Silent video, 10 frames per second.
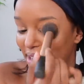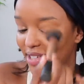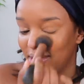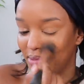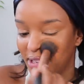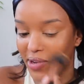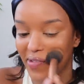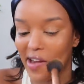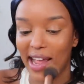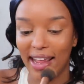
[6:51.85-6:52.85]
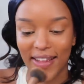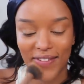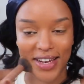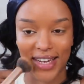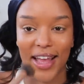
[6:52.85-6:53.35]
make sure I'm doing right,
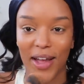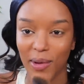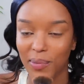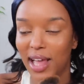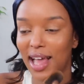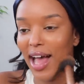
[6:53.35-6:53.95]
if I need help.